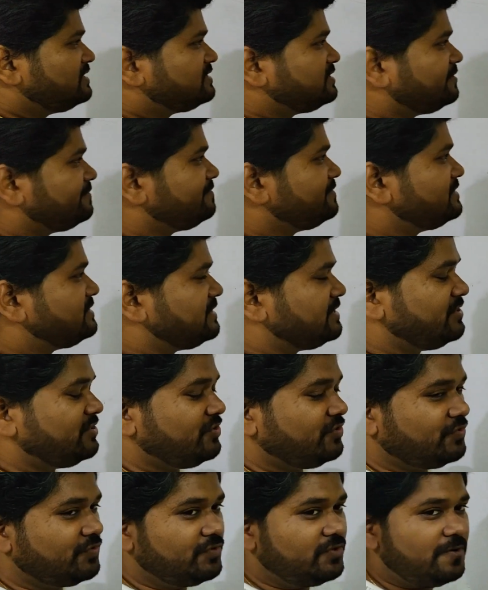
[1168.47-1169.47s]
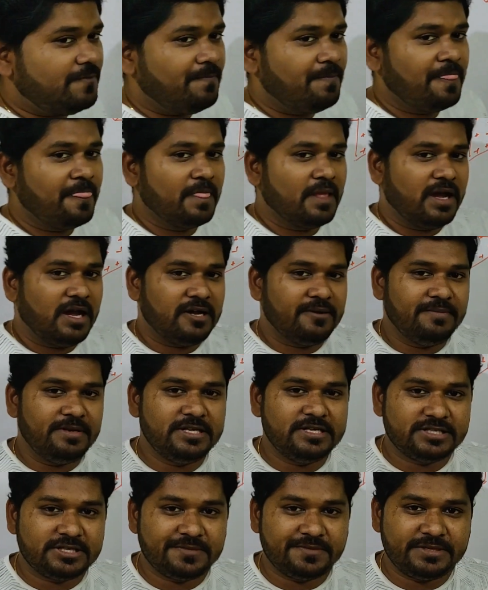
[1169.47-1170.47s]
the surface into how
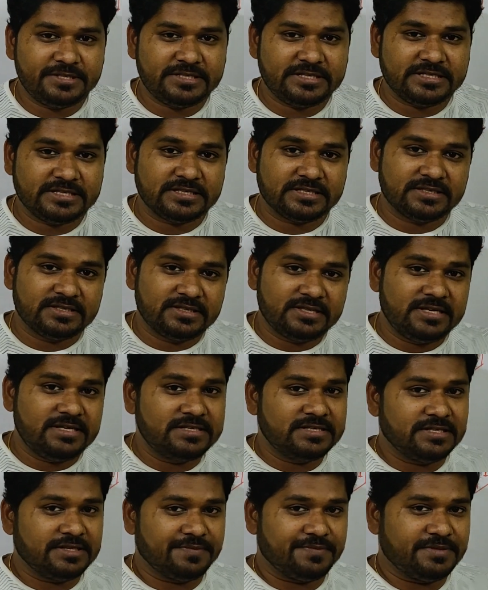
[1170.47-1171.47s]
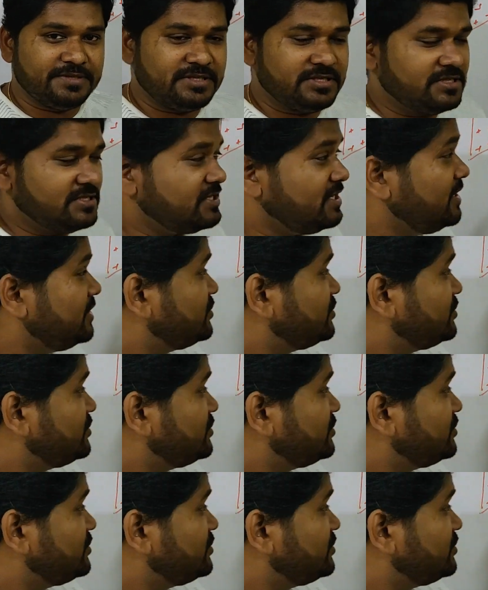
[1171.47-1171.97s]
many surfaces? Three surfaces,